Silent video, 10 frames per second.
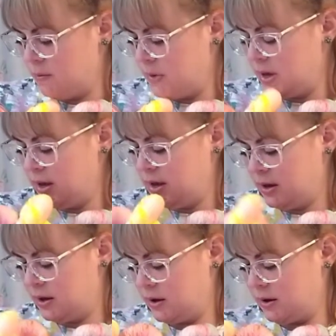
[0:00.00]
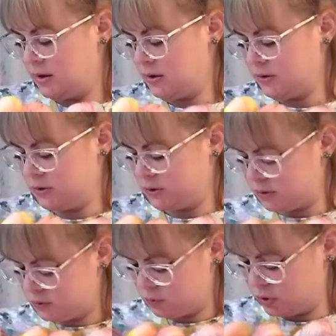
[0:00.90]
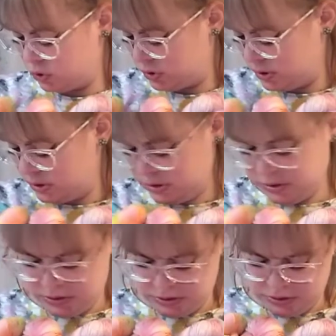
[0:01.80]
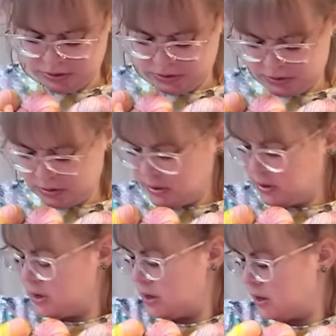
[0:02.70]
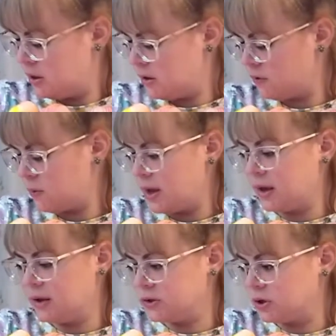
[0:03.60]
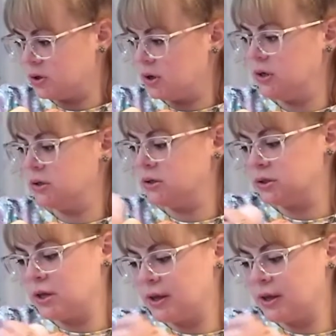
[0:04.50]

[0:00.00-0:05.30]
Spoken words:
may switch these this way because there is